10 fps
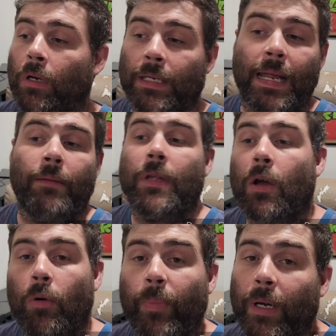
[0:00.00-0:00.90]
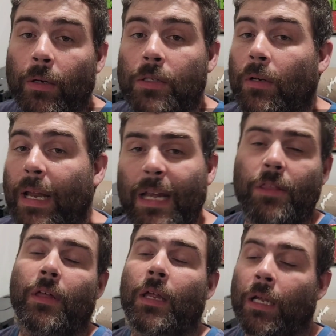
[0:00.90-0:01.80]
a cameo appearance or
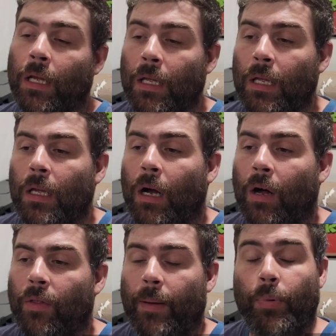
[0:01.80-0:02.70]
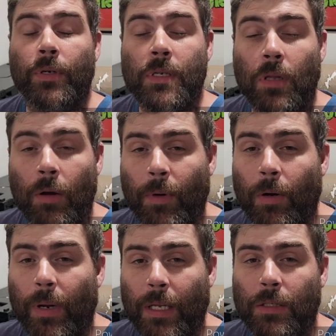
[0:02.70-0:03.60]
anything that puts
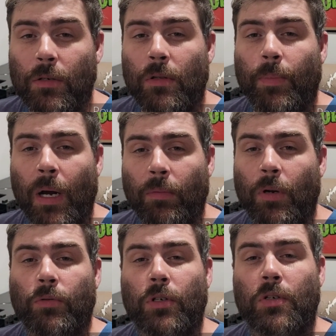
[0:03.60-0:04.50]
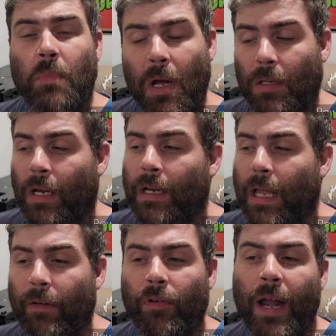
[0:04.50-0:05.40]
Lobo into the pop culture spotlight
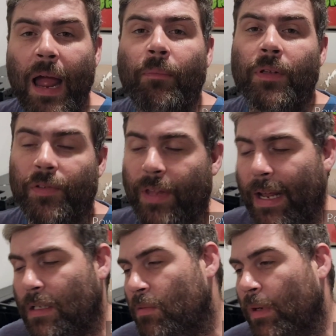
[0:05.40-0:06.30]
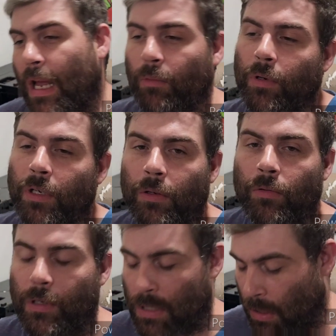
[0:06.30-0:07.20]
ever happens. That's when I would
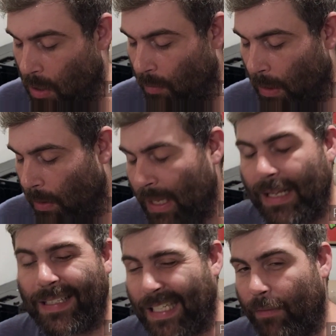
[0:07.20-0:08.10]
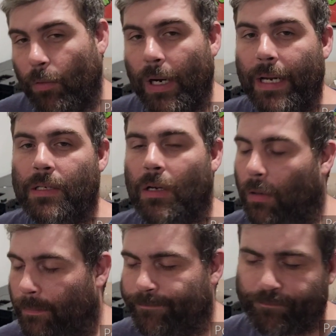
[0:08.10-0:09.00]
do this Lobo giveaway.
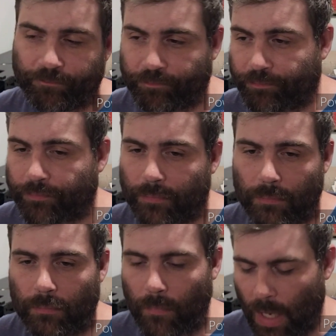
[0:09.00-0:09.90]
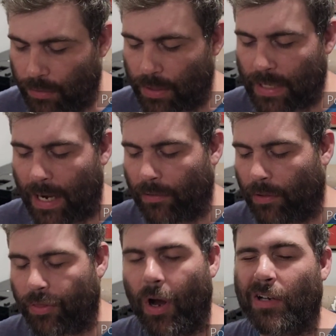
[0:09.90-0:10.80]
So, and just kind of
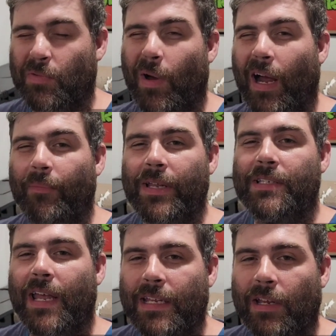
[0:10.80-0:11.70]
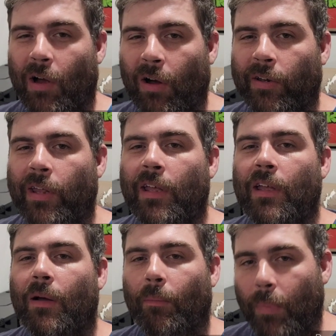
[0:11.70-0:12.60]
the thoughts behind me taking on
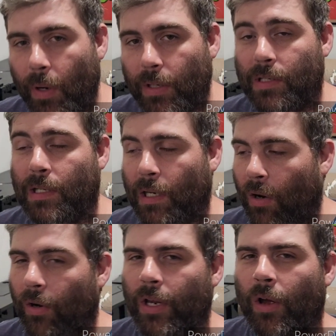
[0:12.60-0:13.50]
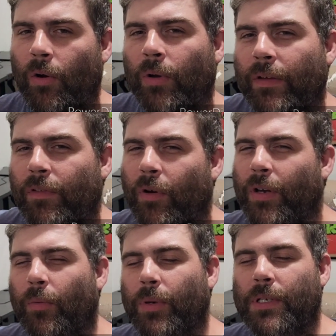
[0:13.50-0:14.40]
books that I already own, even though I
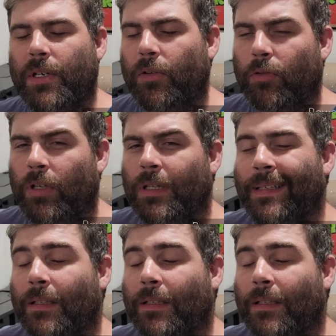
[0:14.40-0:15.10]
don't particularly,